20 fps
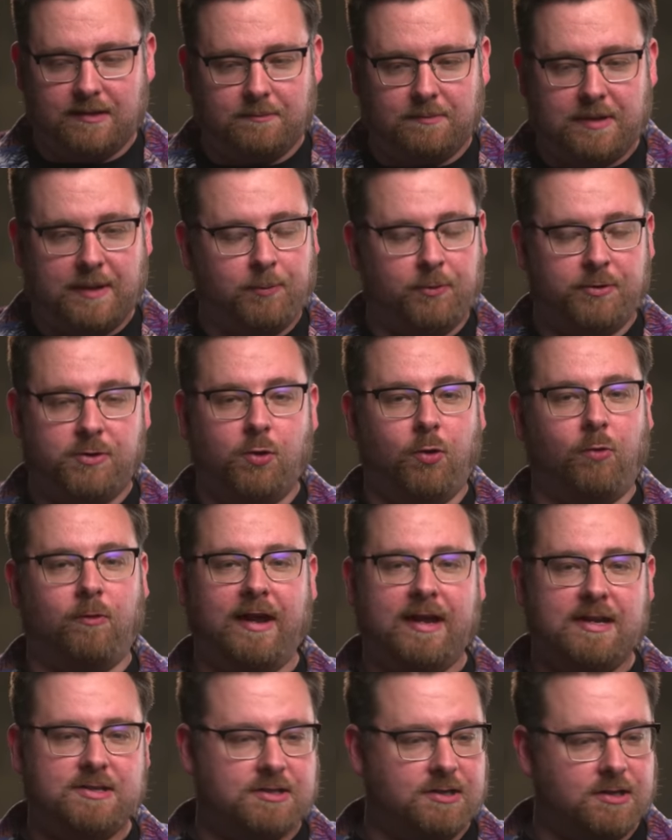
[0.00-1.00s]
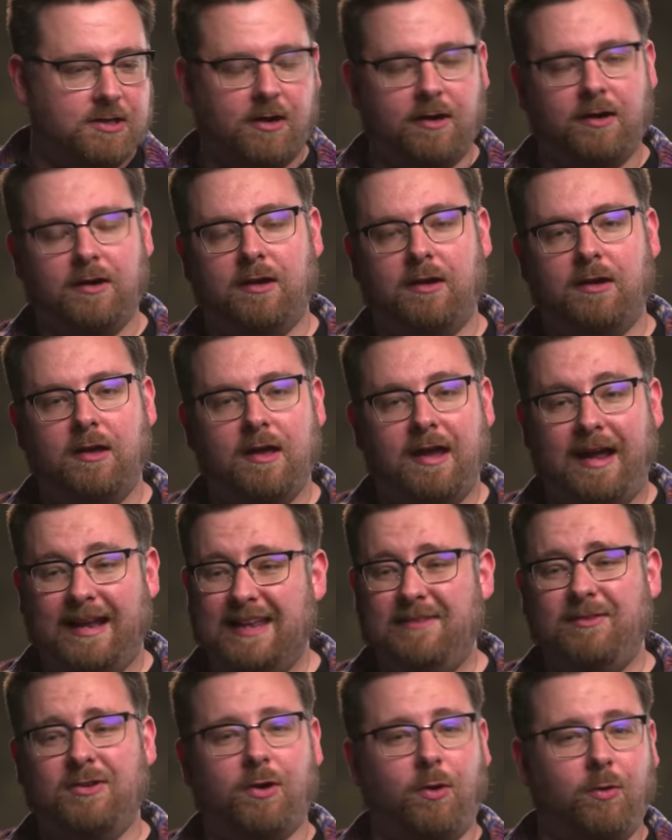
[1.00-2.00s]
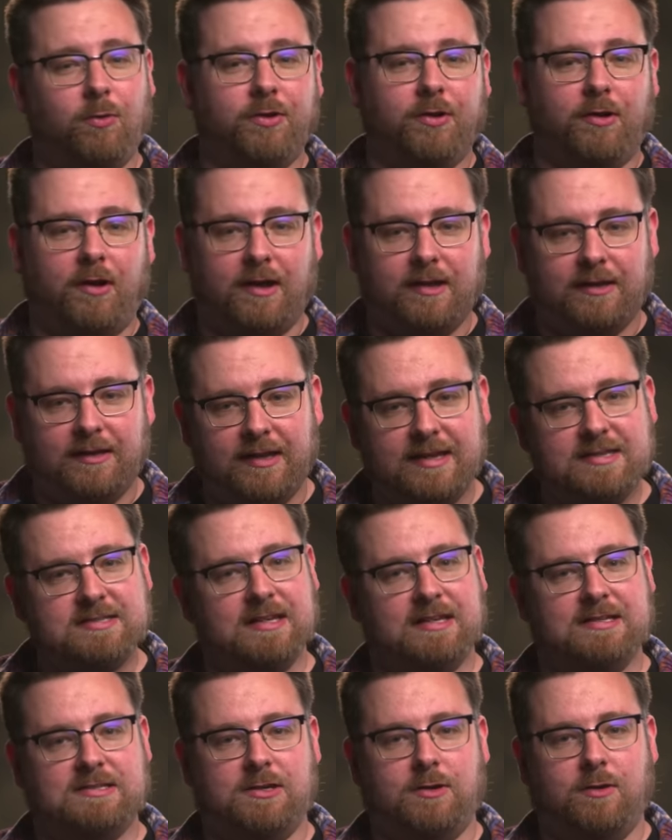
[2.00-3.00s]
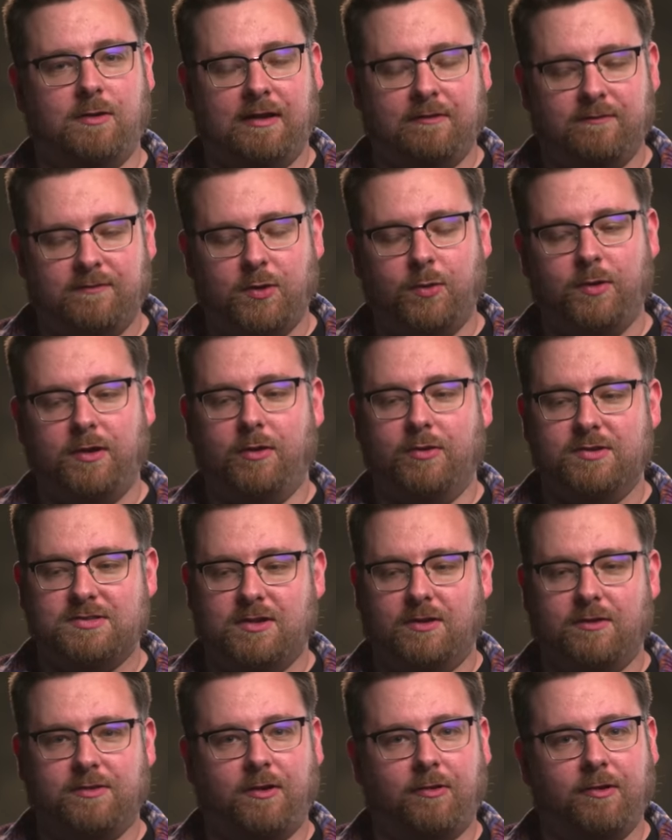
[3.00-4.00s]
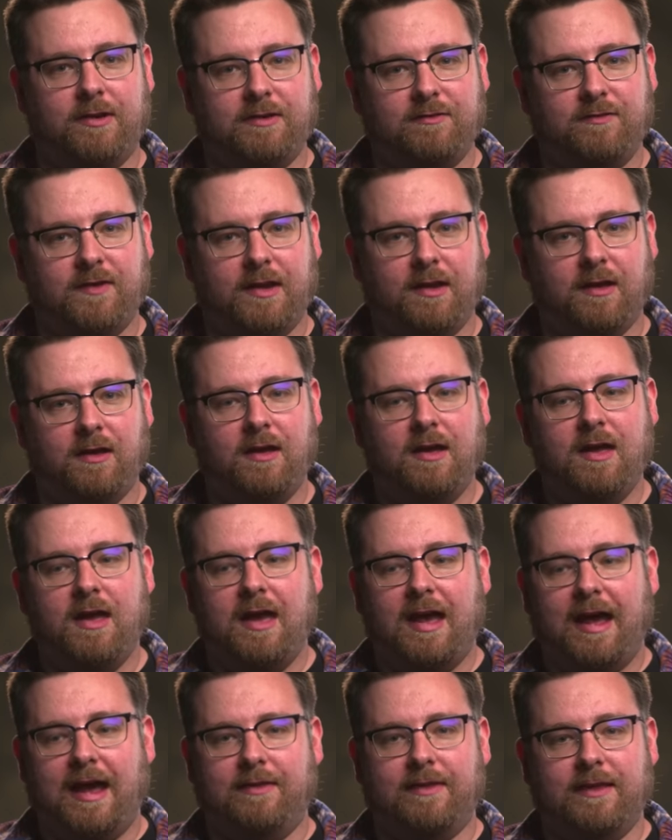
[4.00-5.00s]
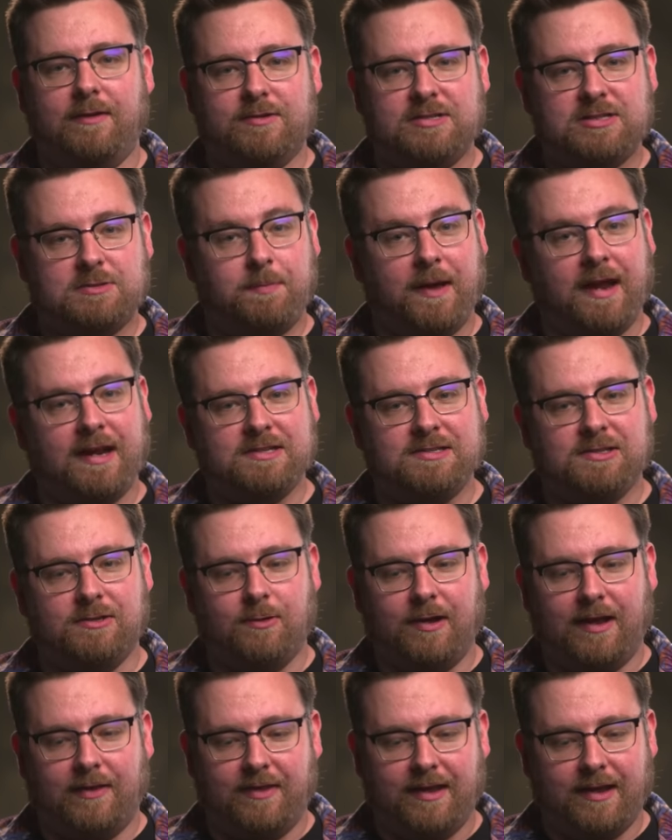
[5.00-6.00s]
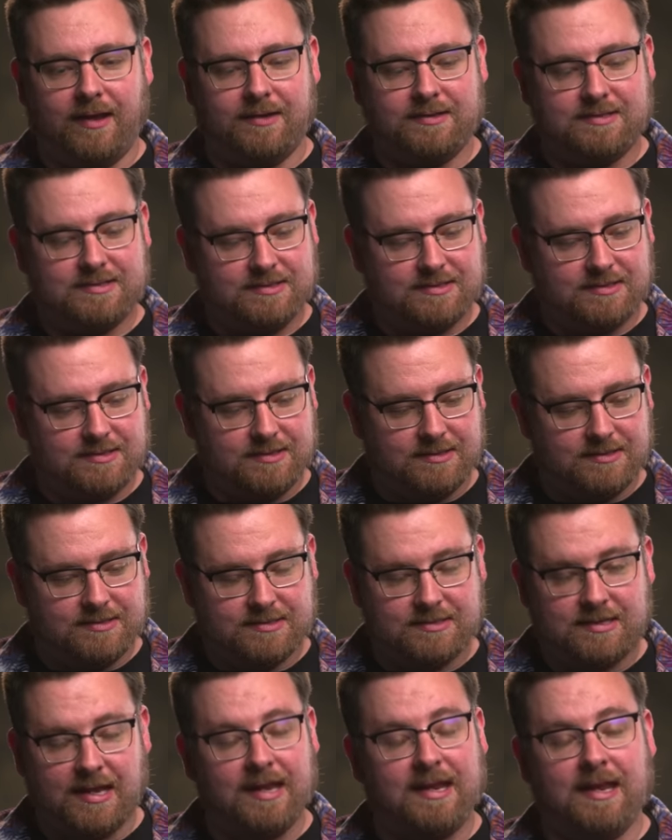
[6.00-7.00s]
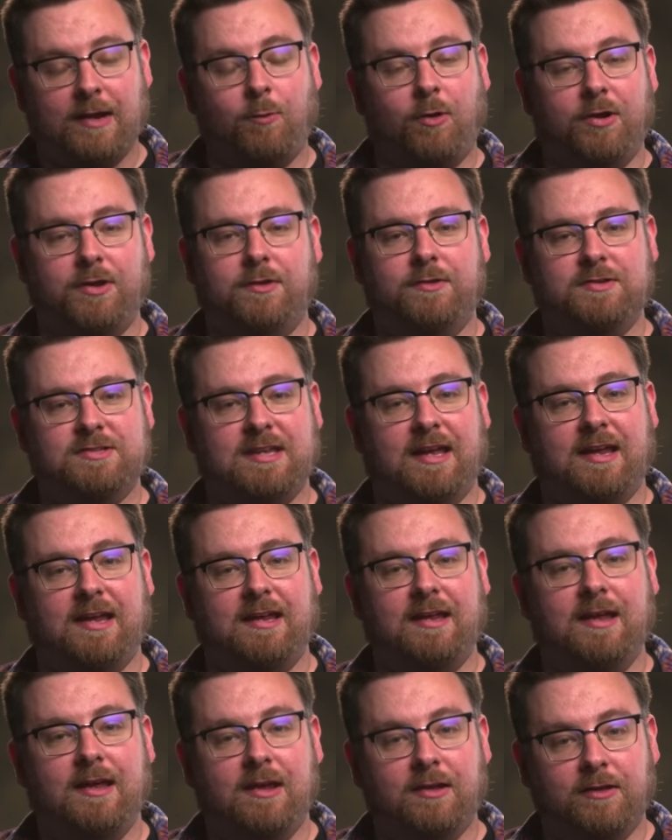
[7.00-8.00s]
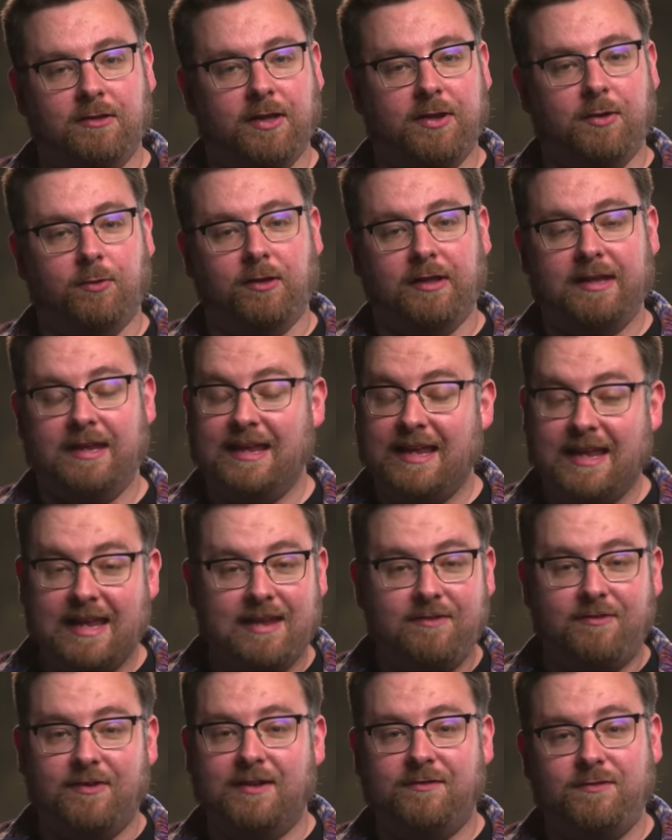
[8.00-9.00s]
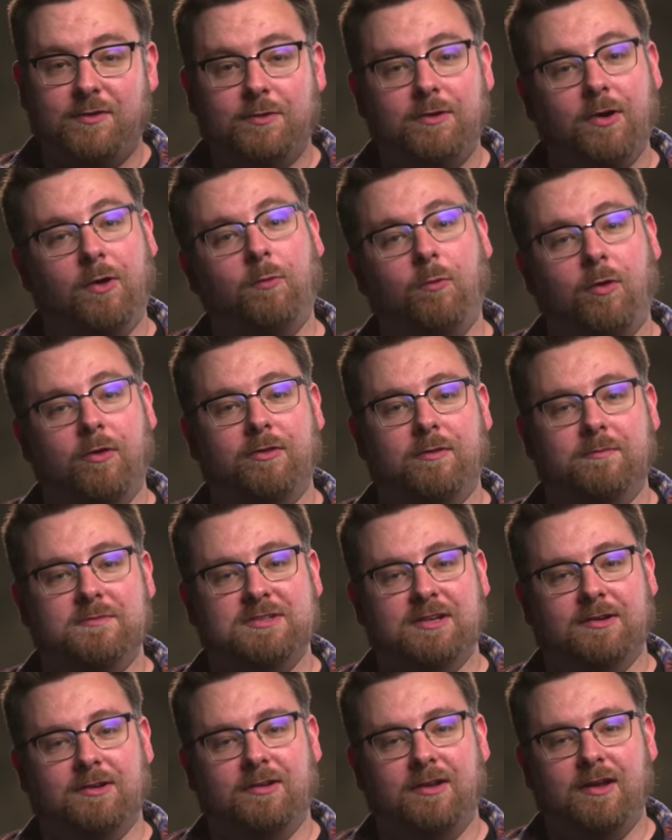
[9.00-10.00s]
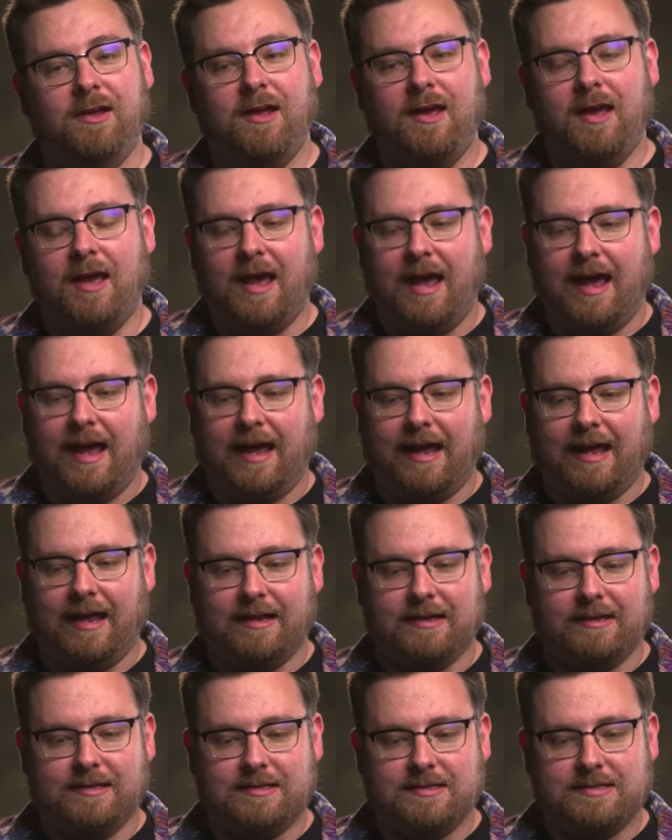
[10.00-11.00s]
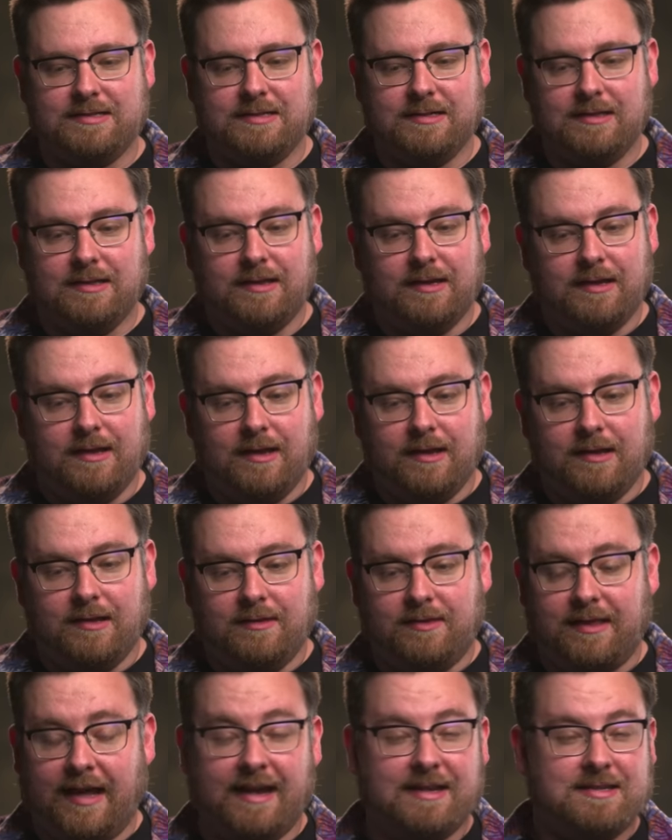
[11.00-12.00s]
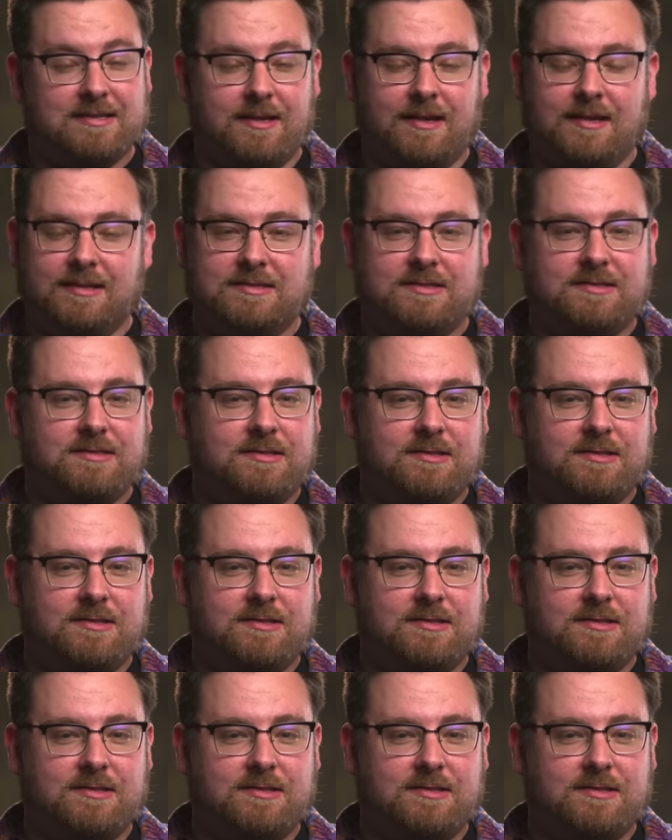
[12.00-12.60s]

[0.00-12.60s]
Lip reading: people your age and younger, and even older, are listening to you and viewing you as an authority figure, and they respect you, and they are taking what you say literally, even if you don't want them to. And that is an